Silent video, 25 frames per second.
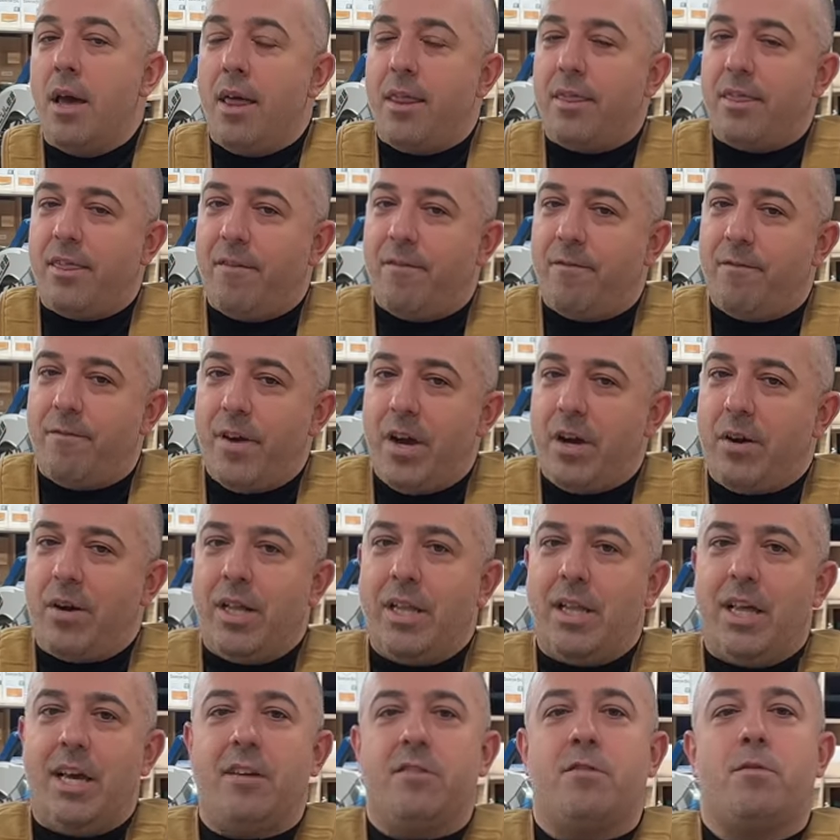The
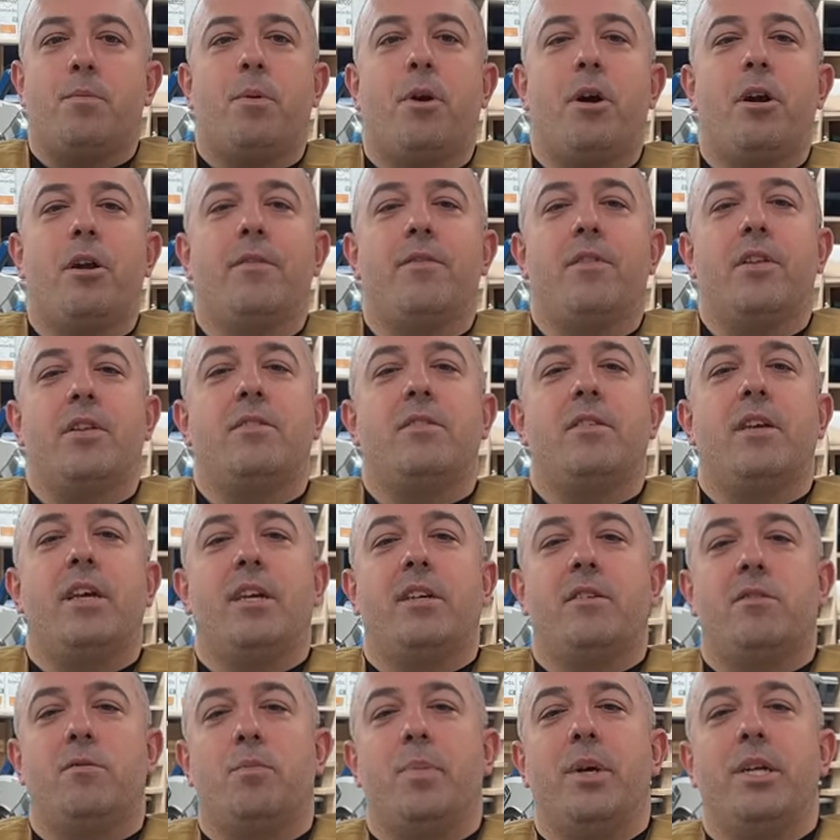very last part of this
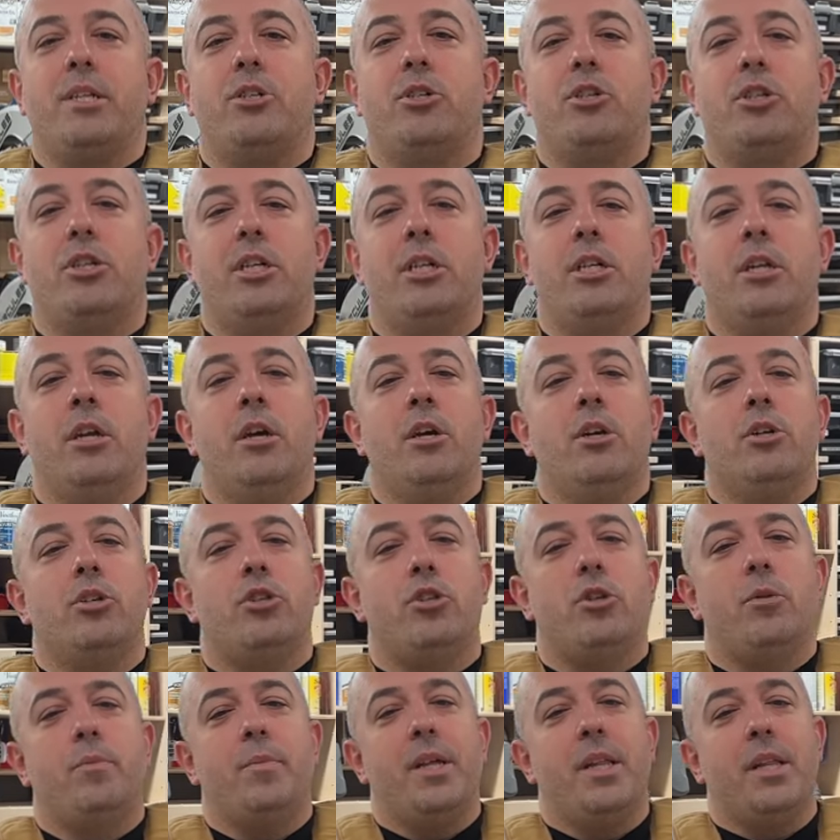expense sheet
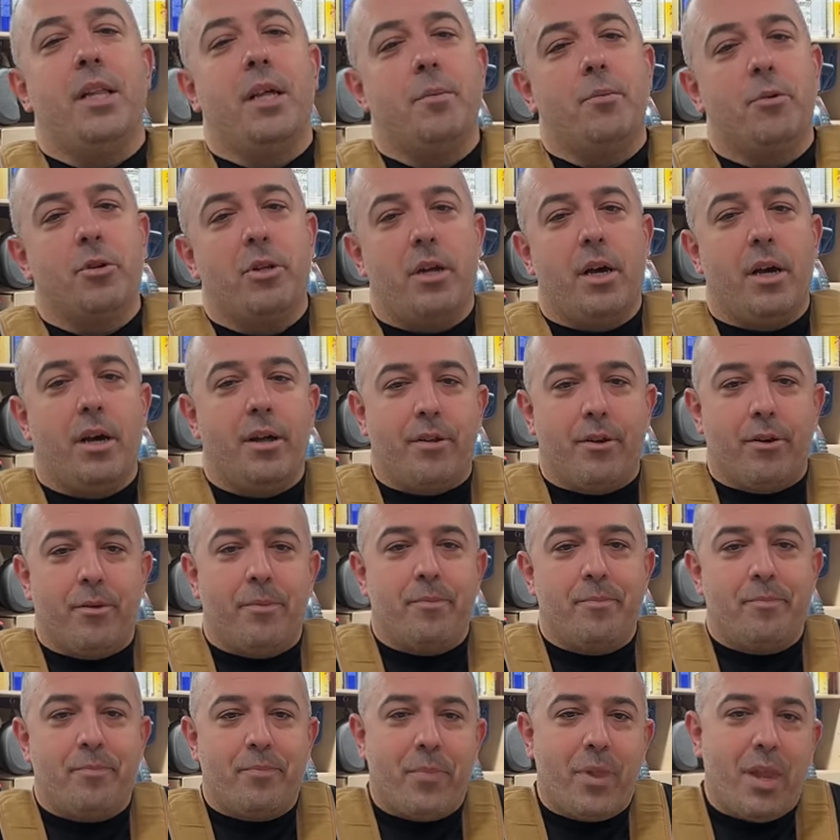should be labeled Other,
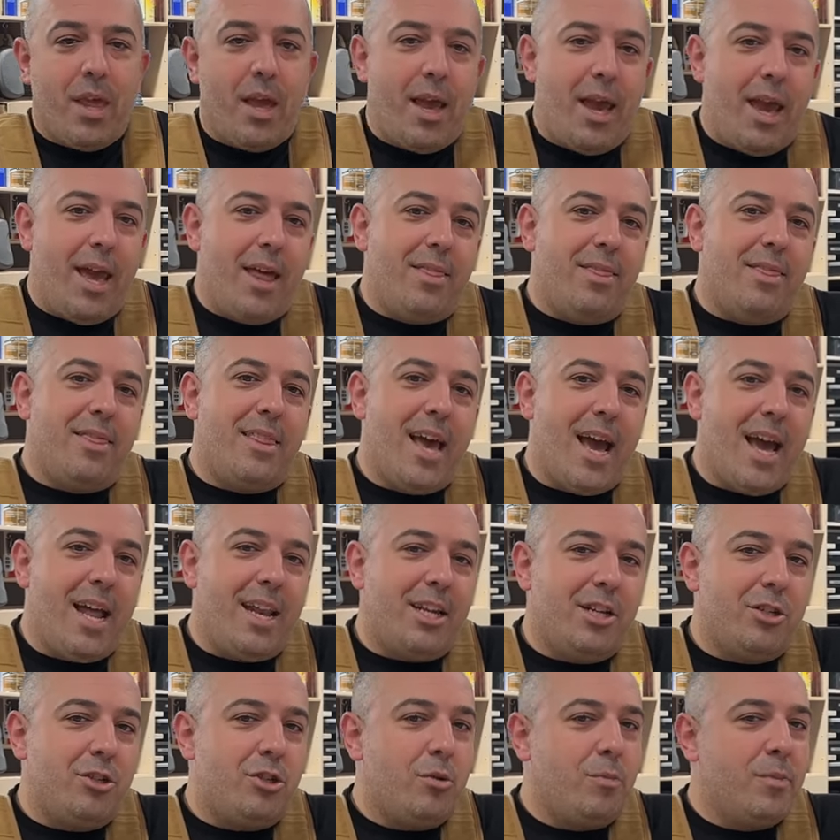and
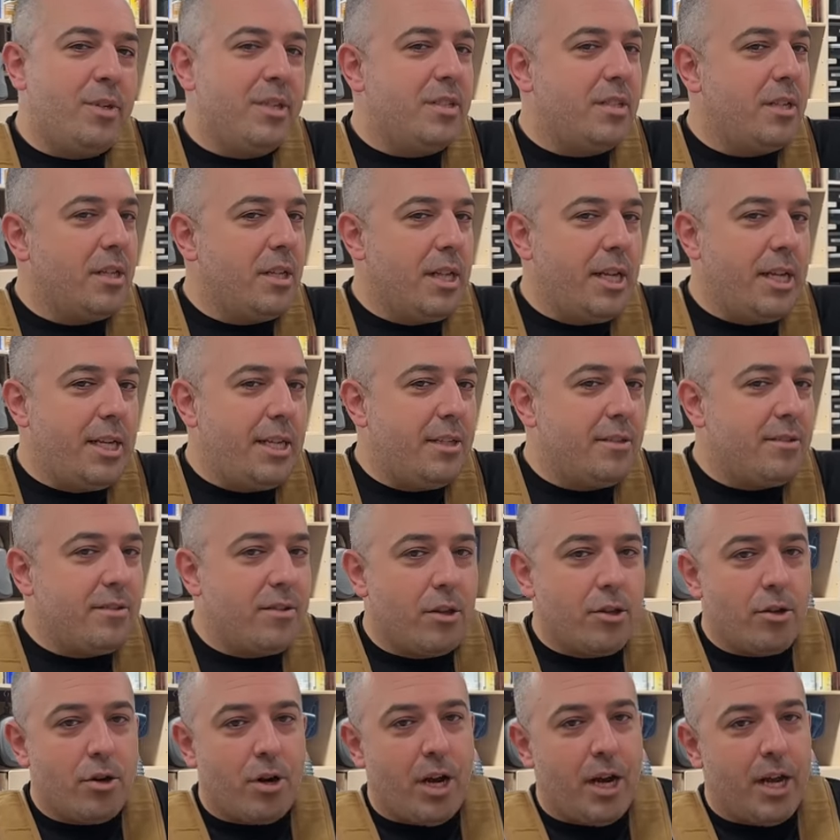that is your miscellaneous
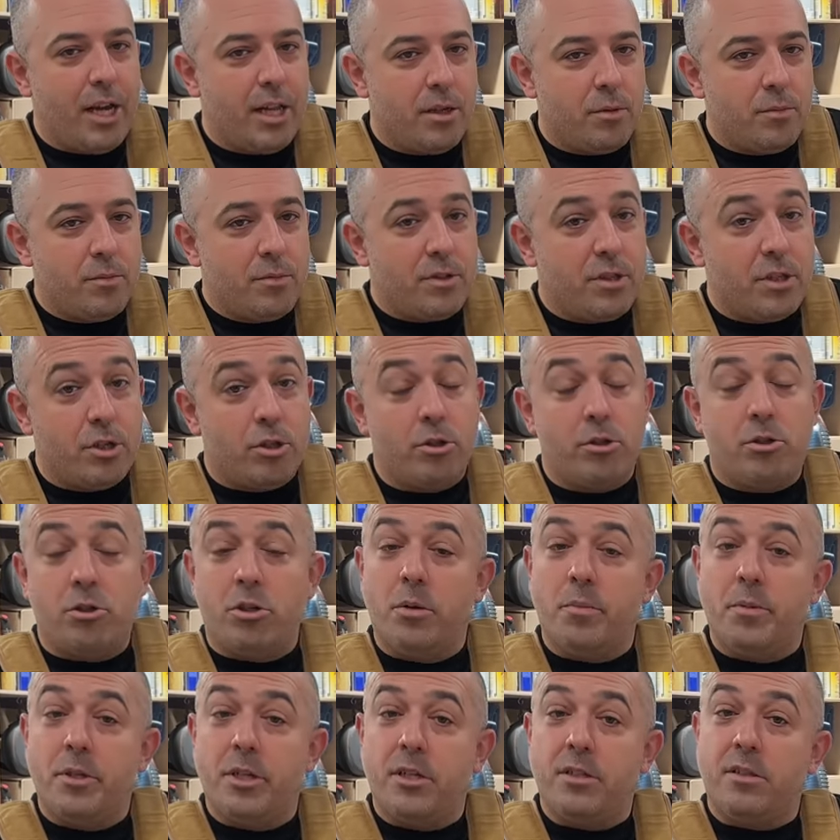other items that are
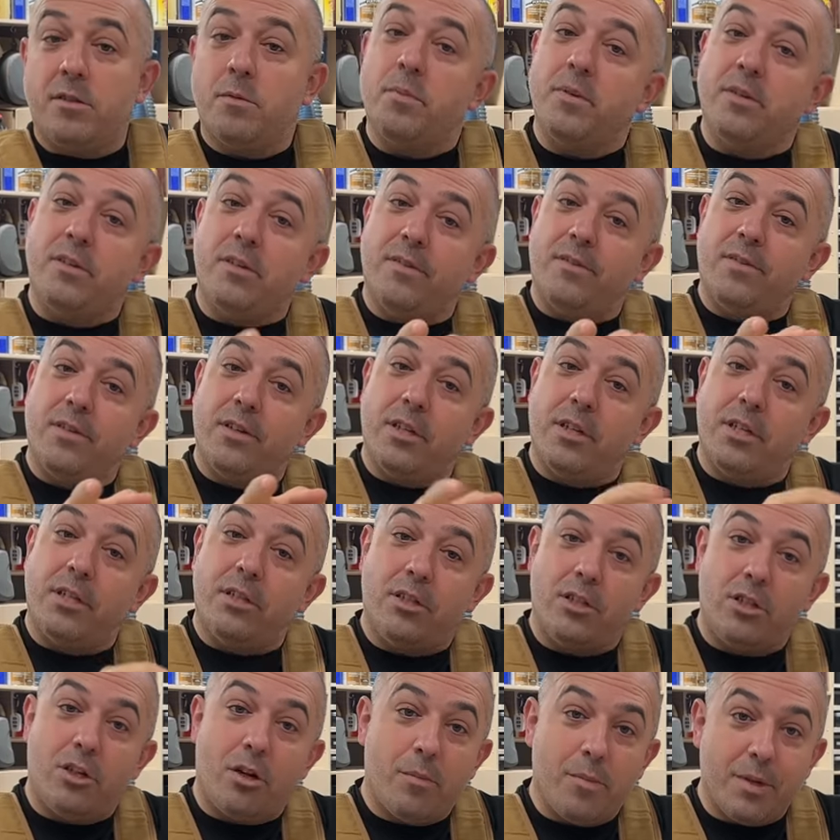attributed specifically
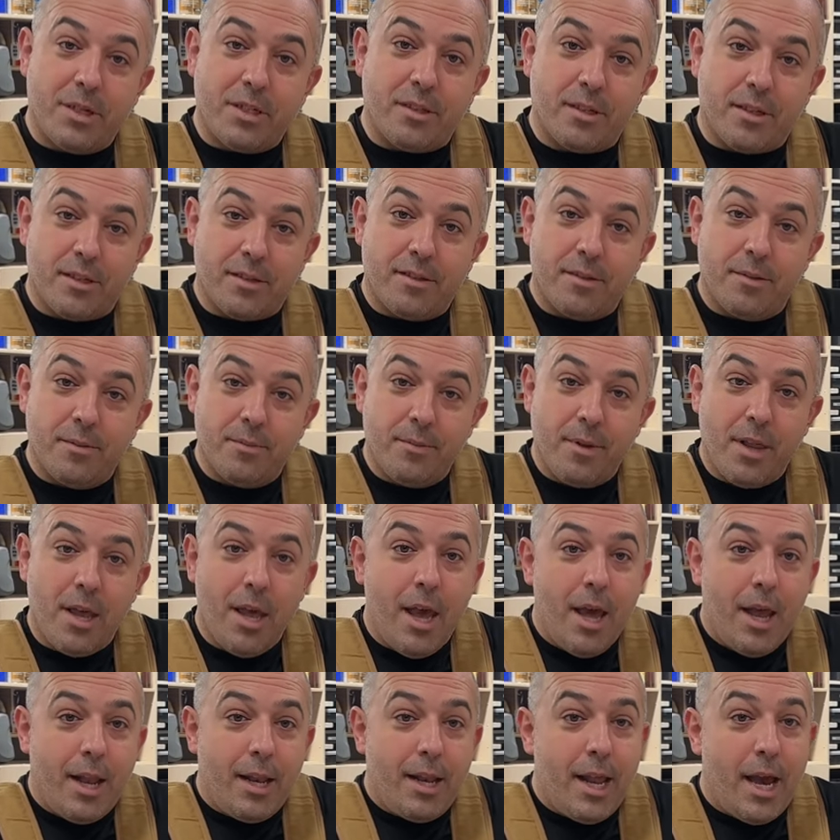to your business.
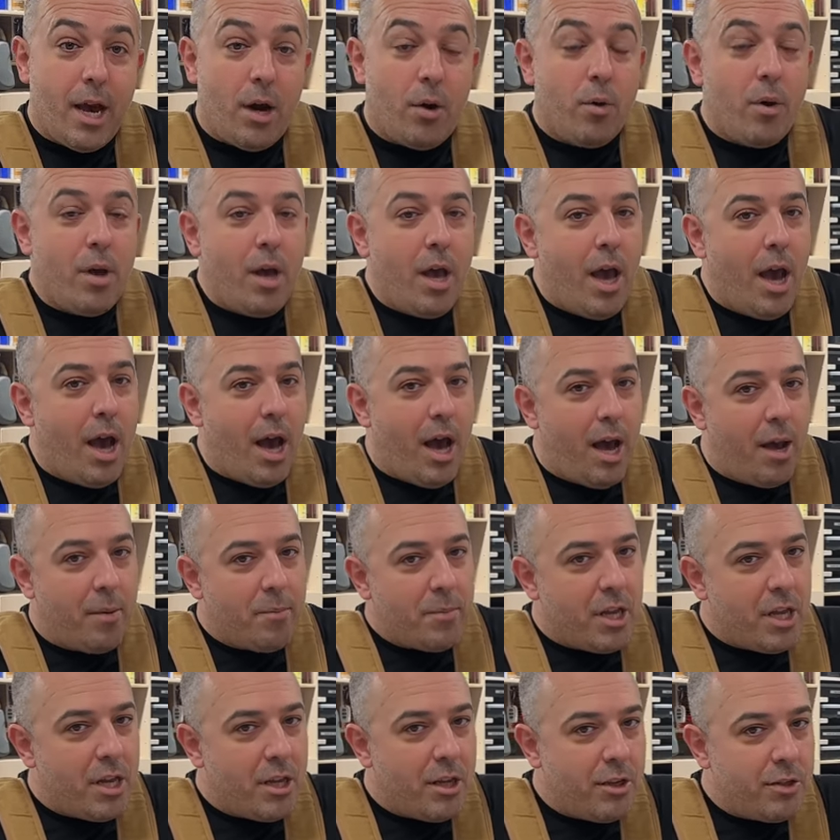Now,
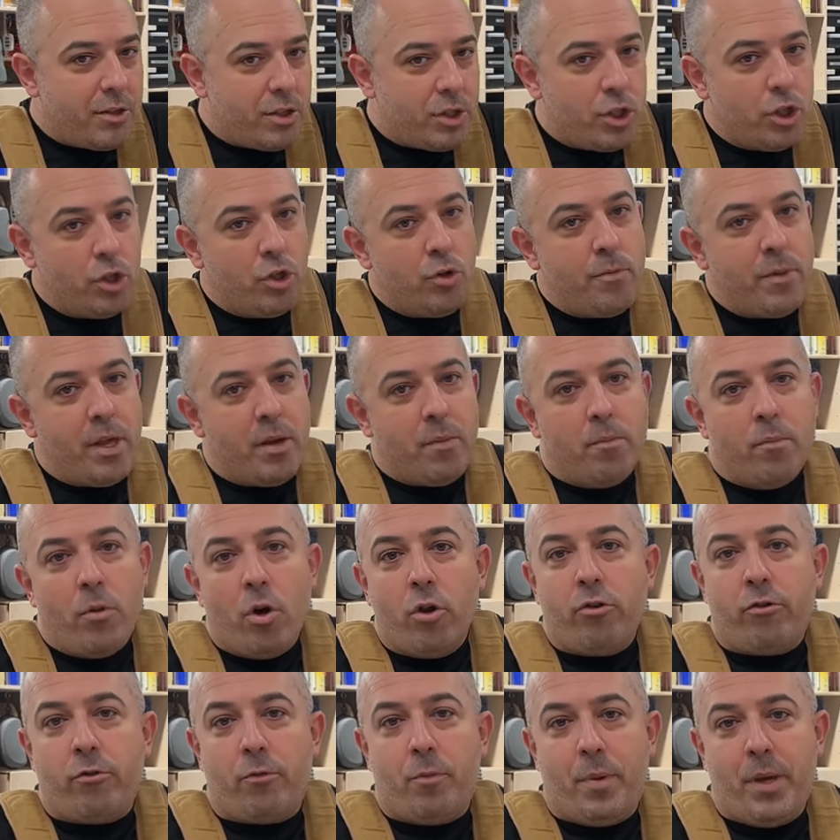I'm going to assume that
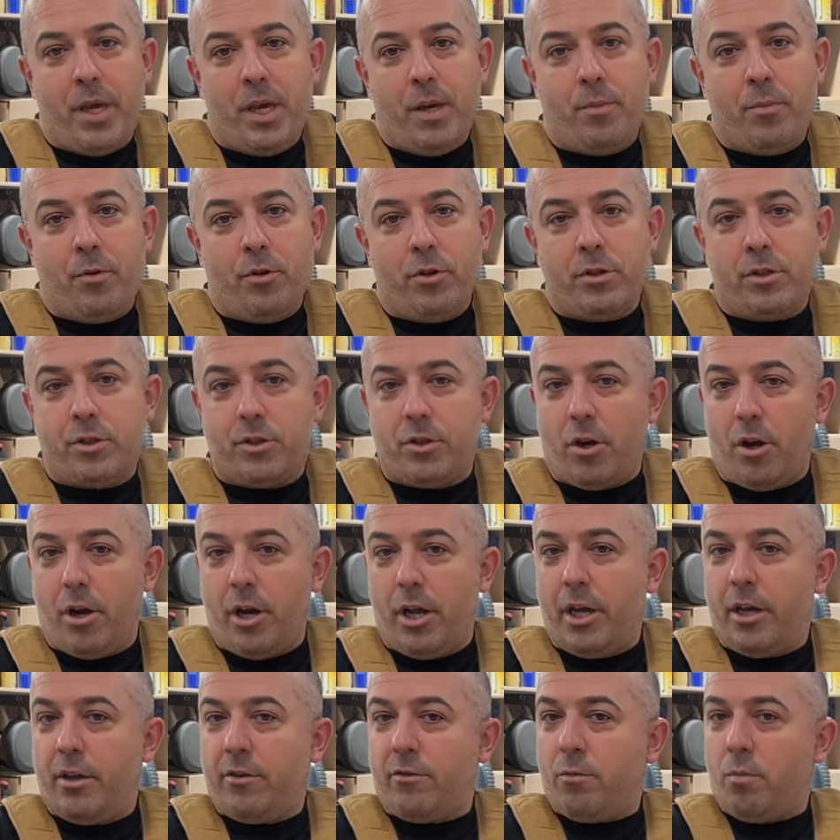most people
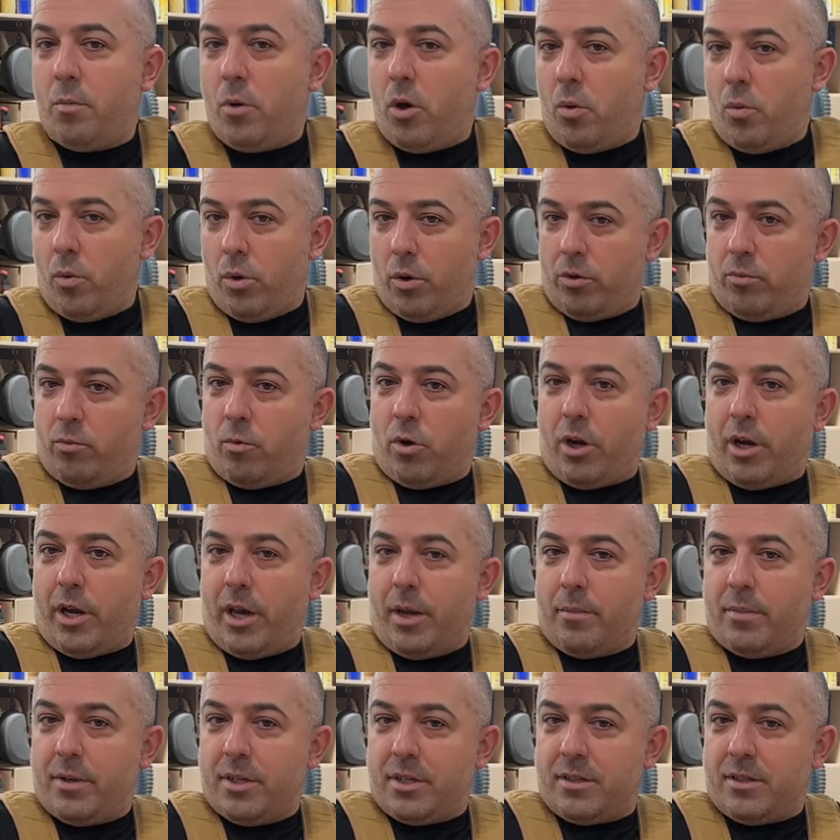starting a small
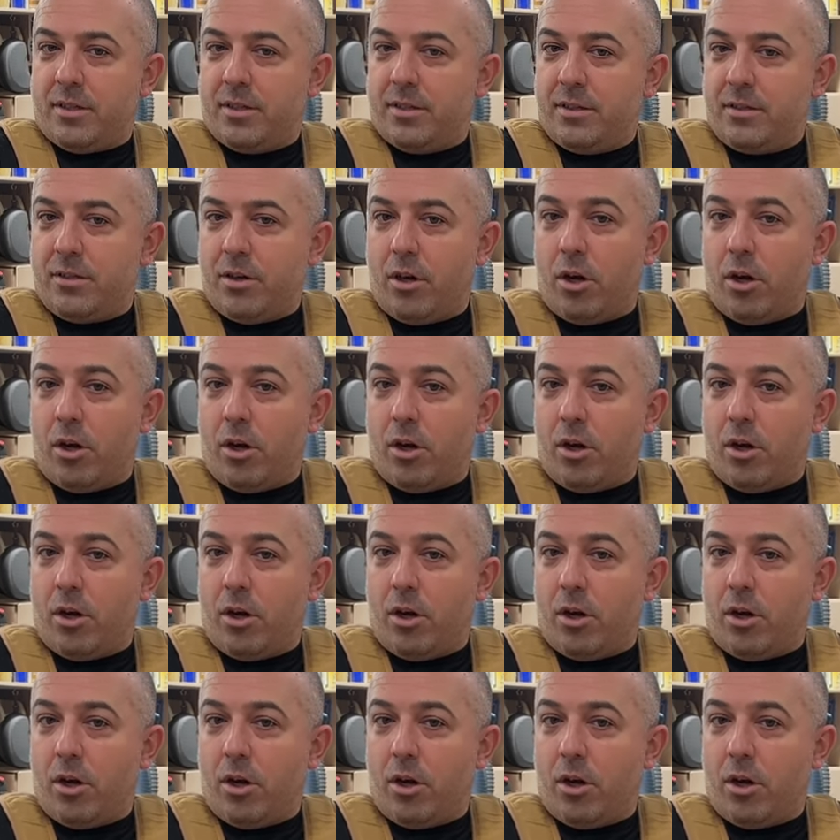woodworking business